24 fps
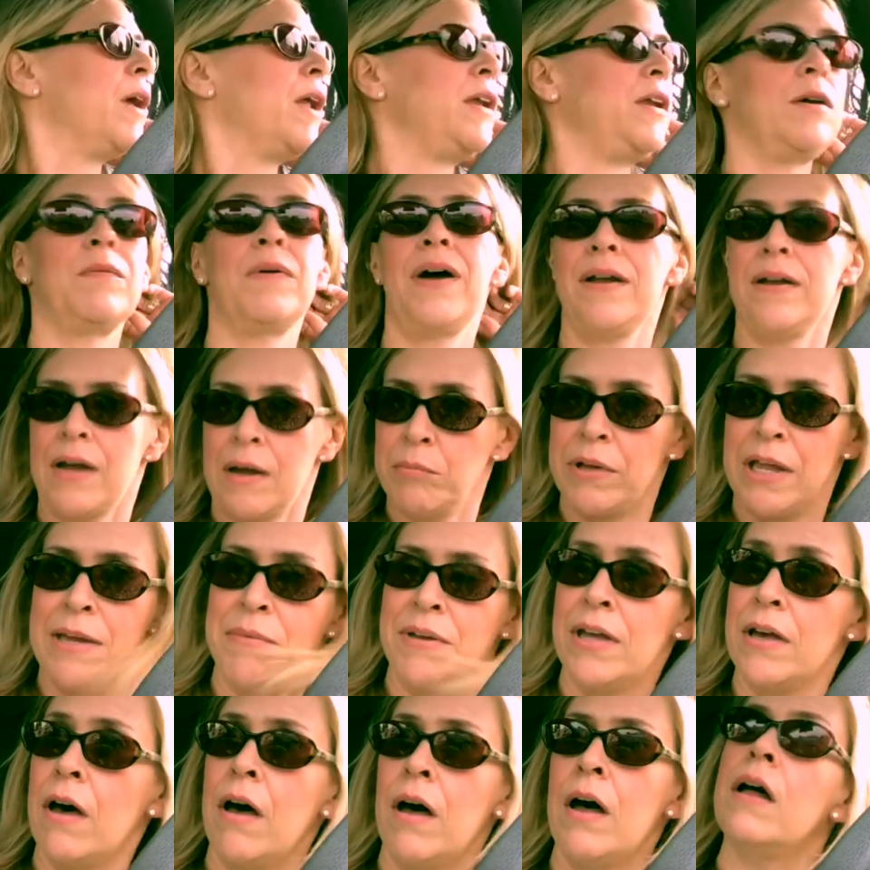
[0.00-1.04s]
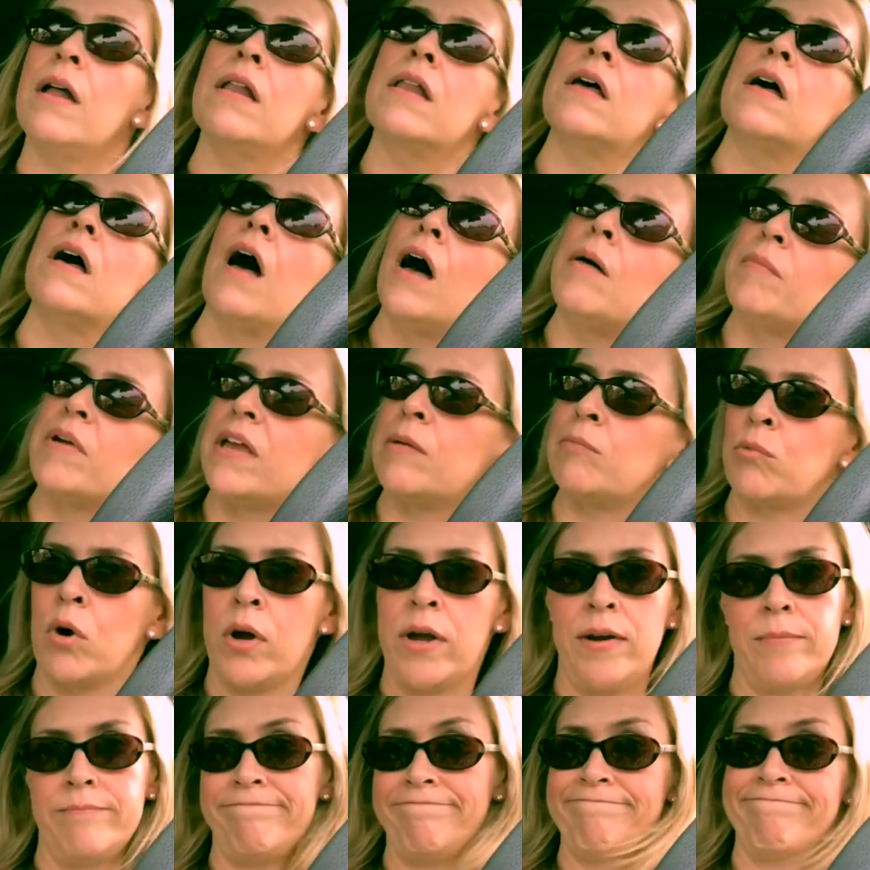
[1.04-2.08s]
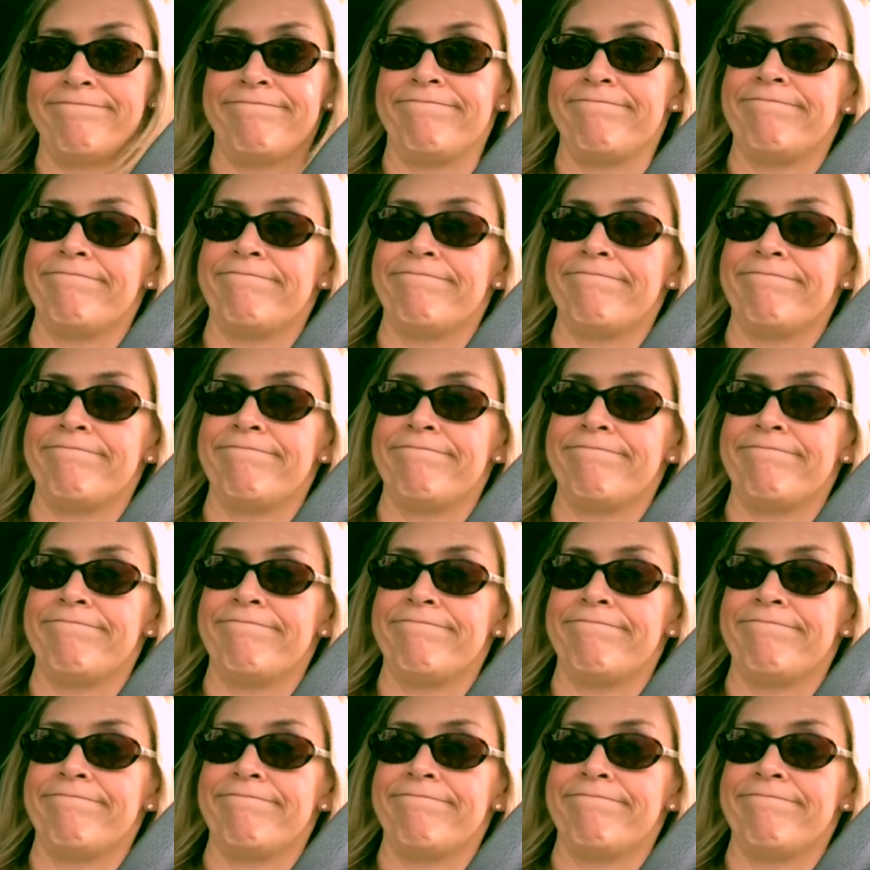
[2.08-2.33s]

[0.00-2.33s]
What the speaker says: And you know what? I'm blaming it all on my hemorrhoid.